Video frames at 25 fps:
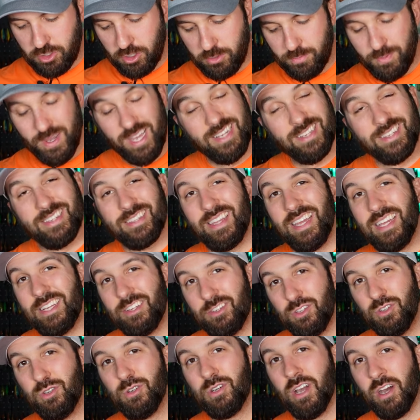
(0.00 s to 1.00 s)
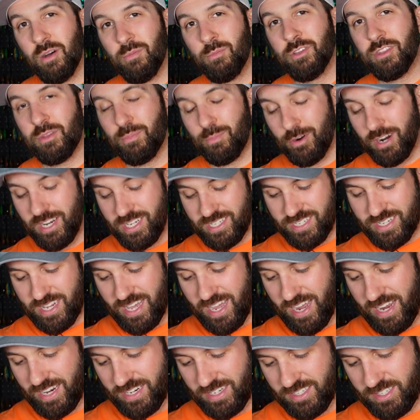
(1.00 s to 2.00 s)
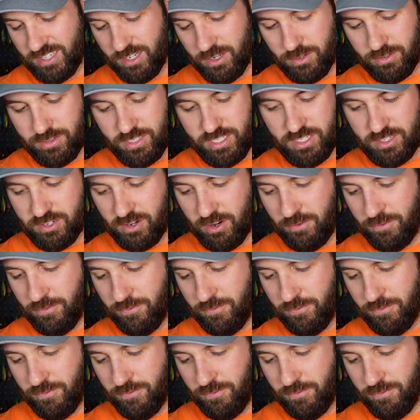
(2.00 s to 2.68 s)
jerkbaits. They do come with a price tag. So these are